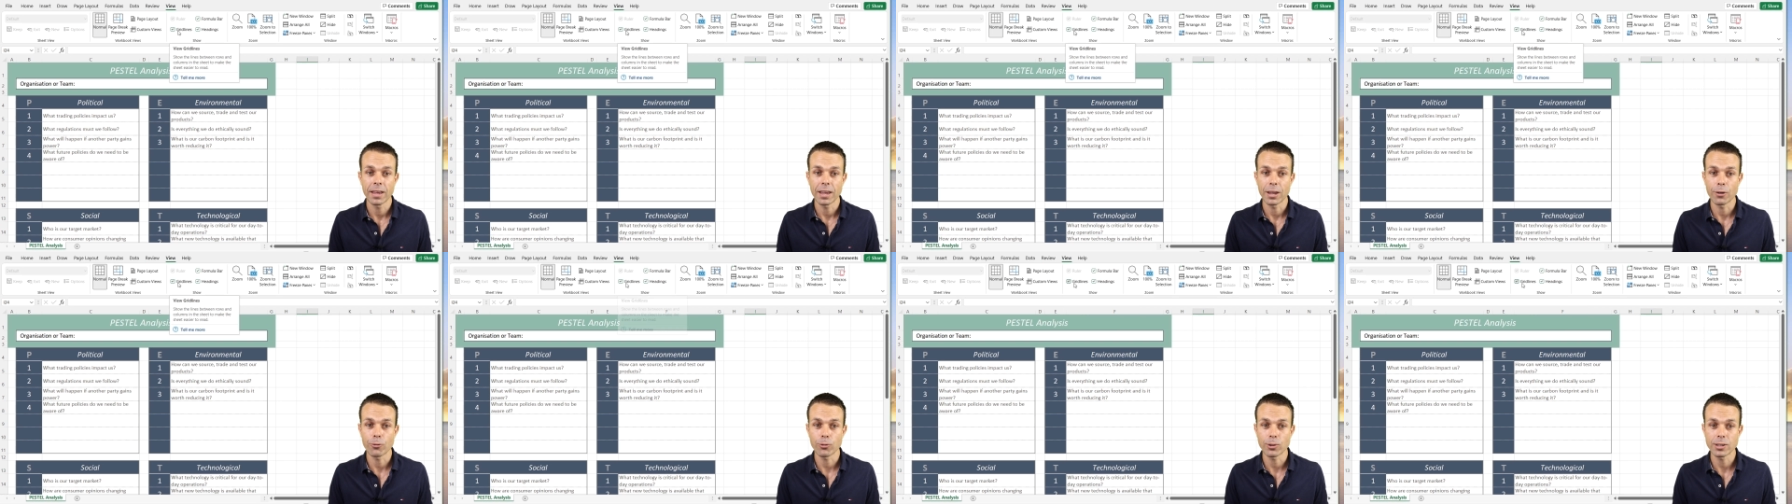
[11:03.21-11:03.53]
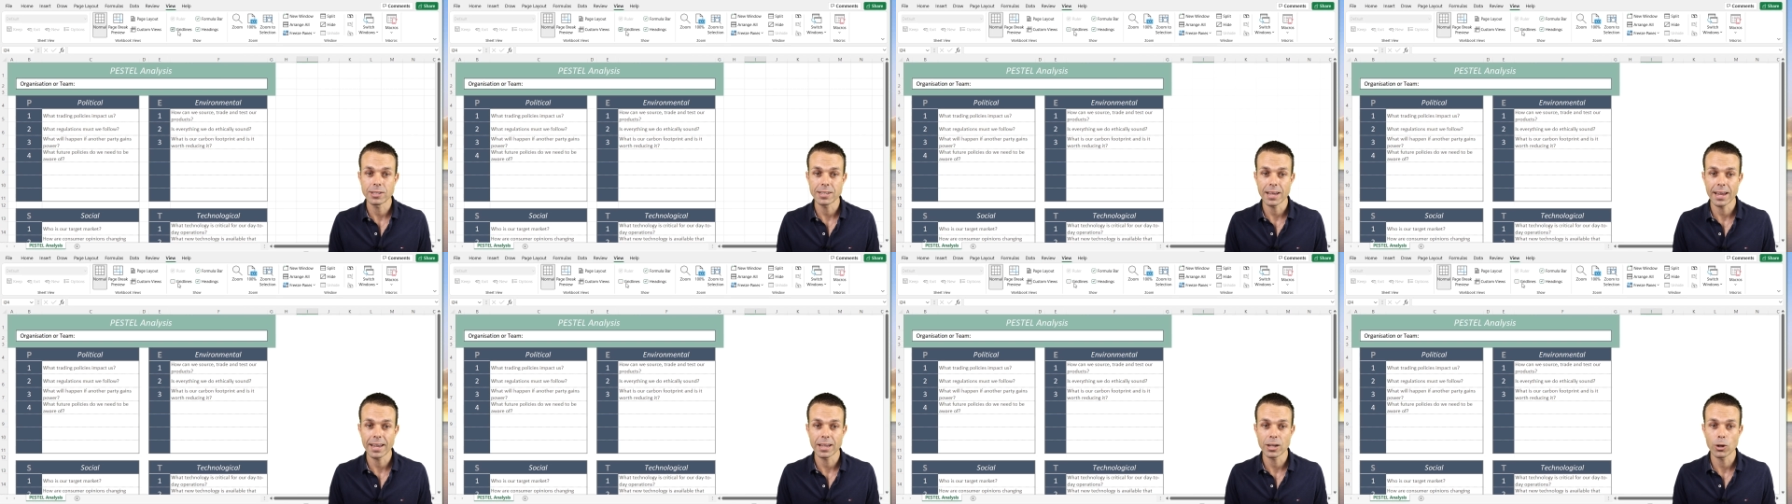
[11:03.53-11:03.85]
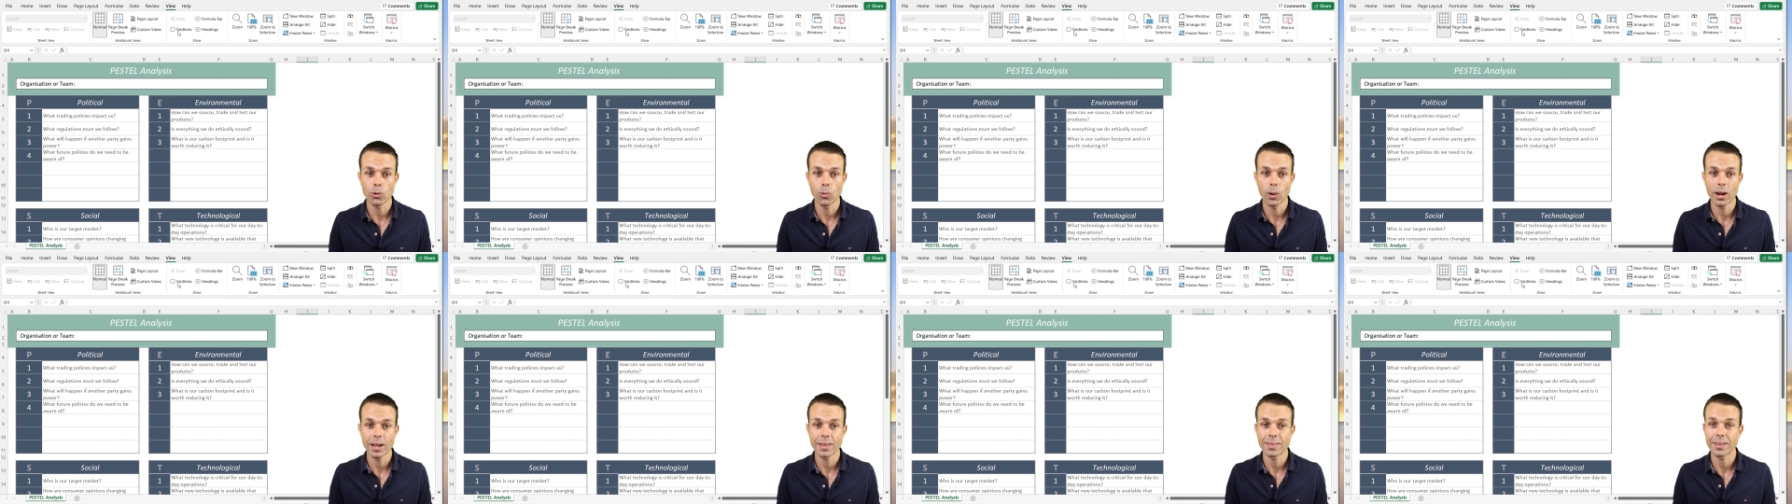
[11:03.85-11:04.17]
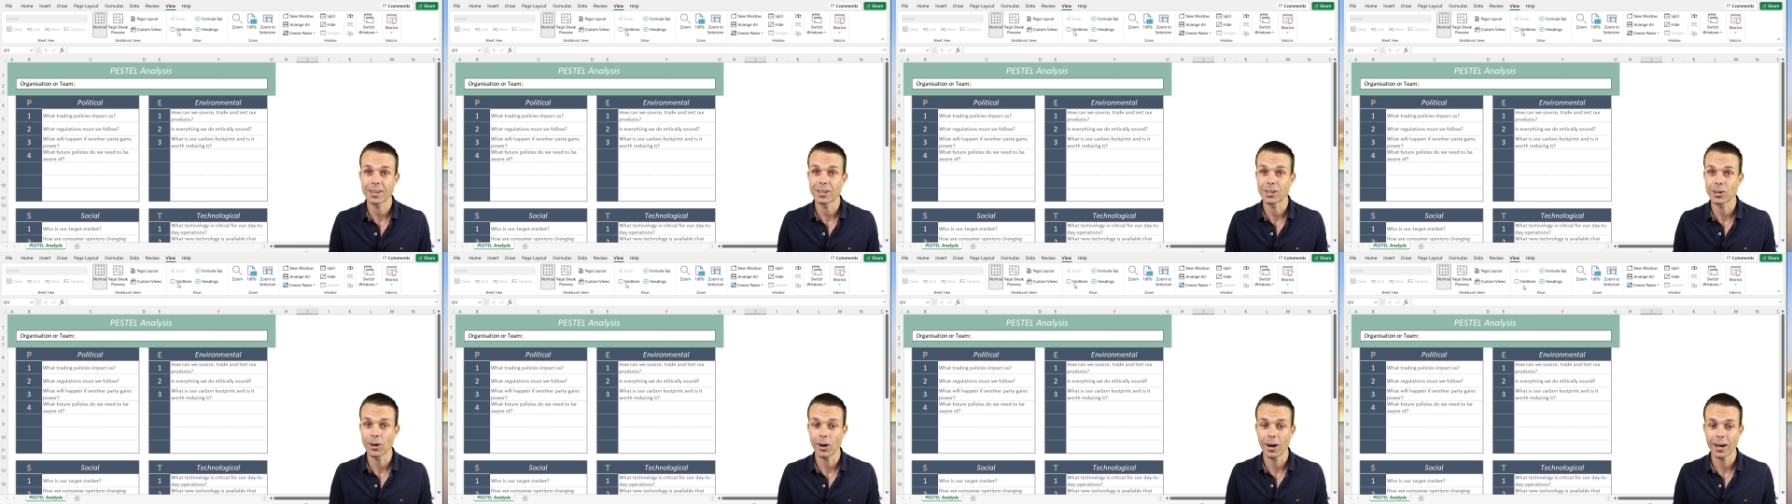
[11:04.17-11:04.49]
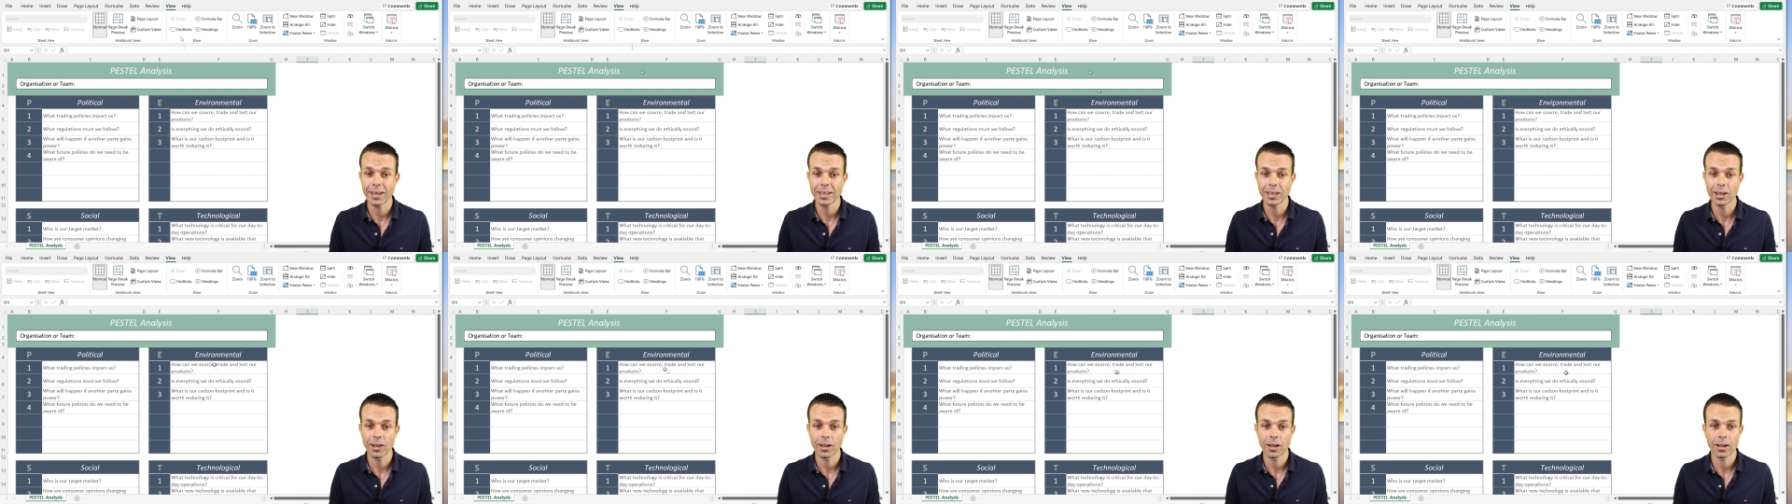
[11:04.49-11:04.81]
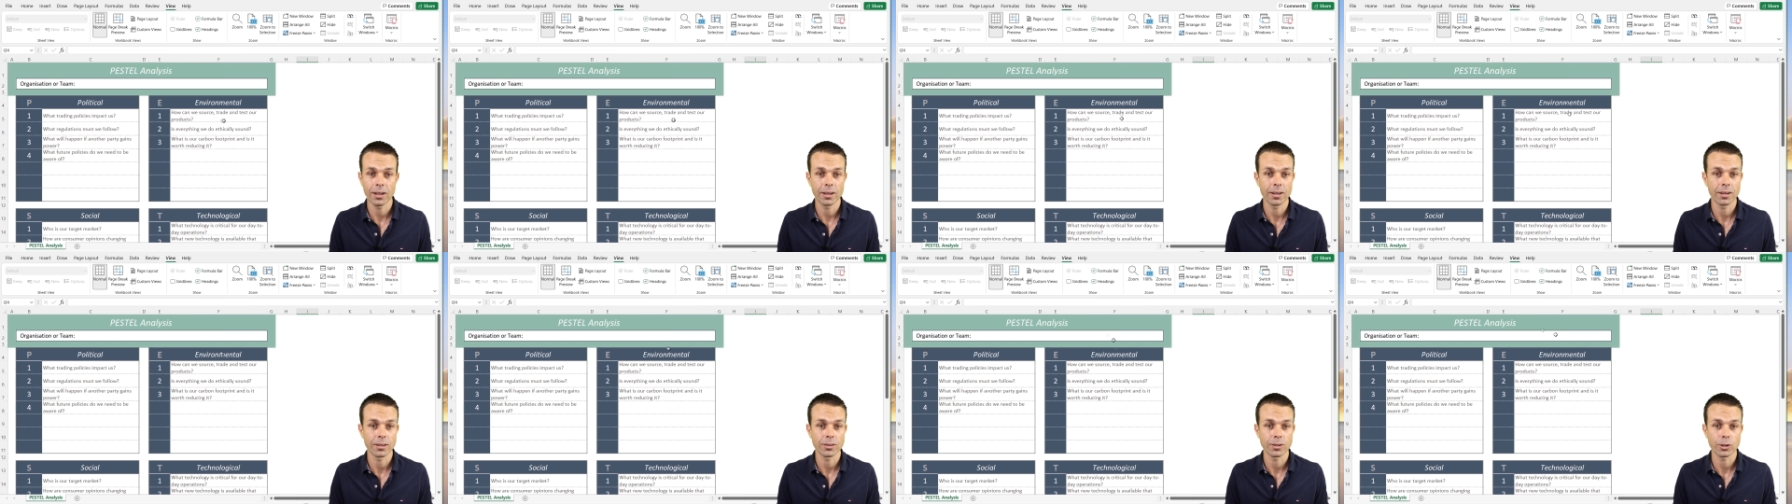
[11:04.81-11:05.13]
If we take away the, guide,
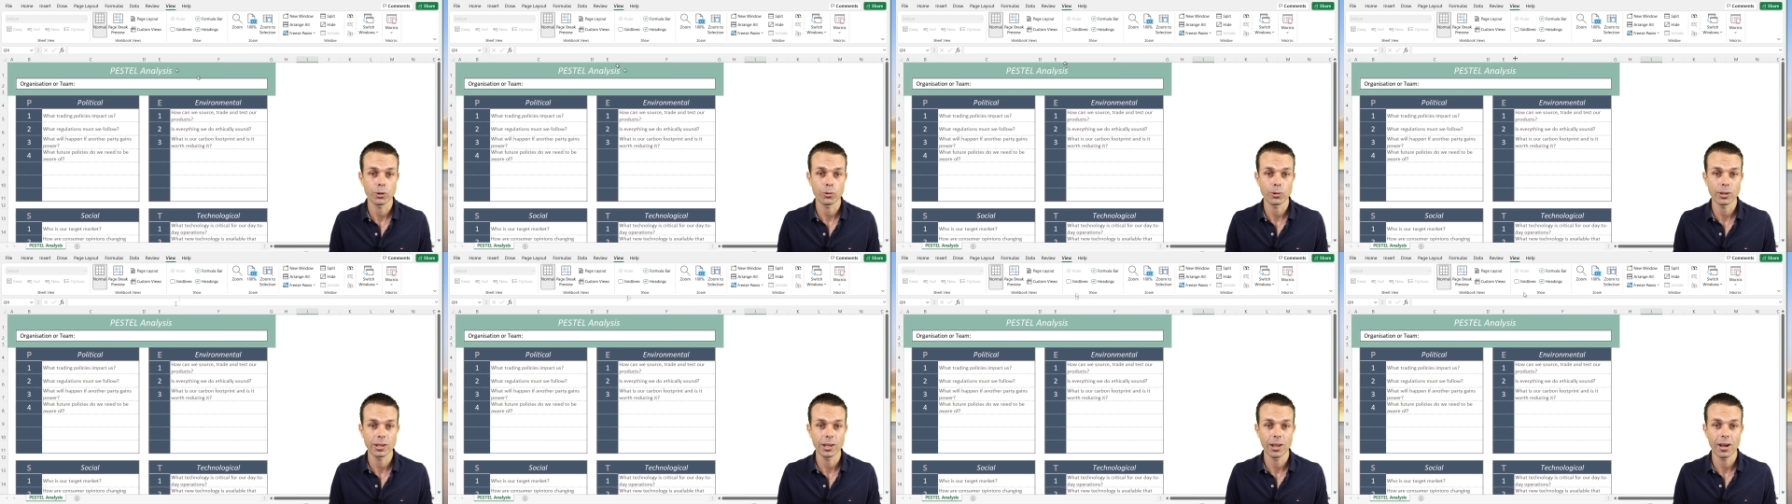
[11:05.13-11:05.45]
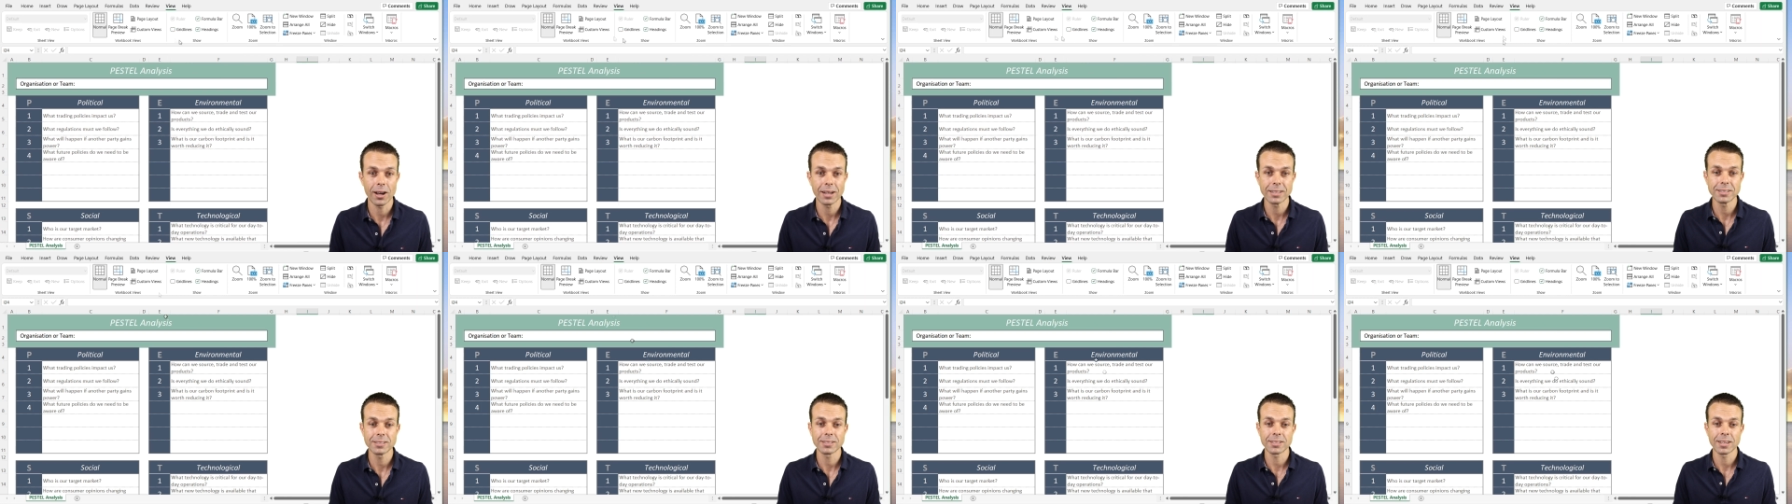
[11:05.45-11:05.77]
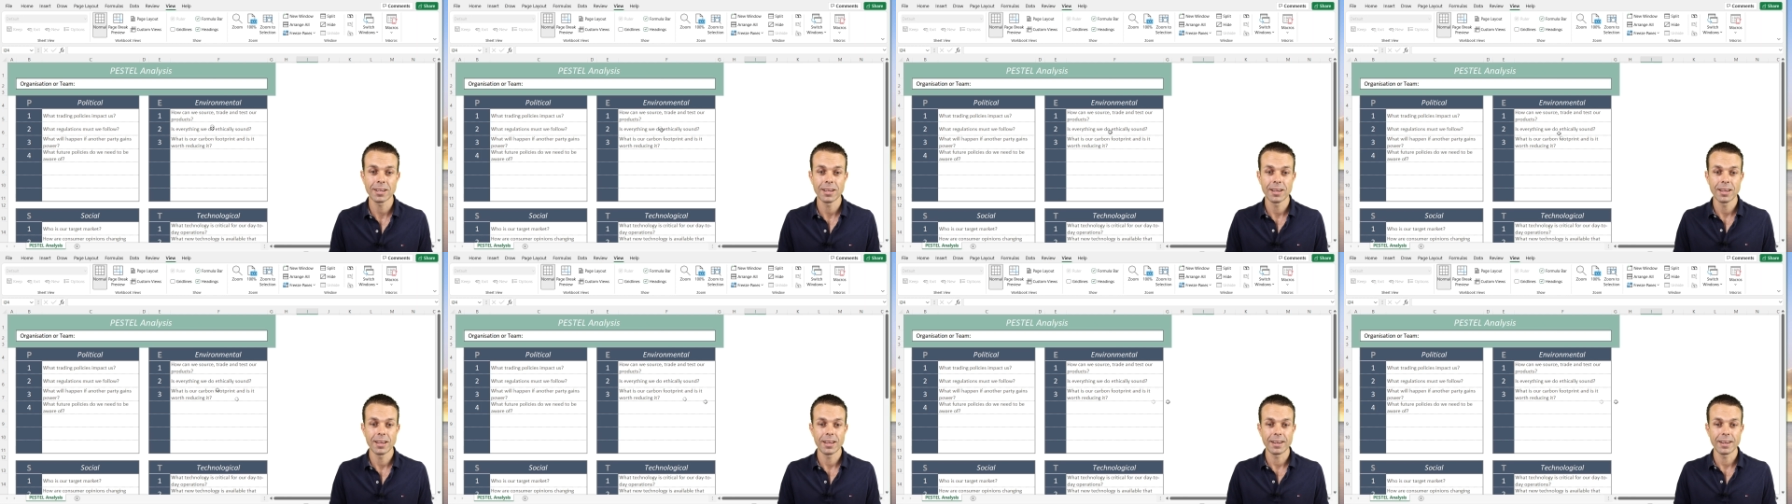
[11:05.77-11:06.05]
uh, the grid lines,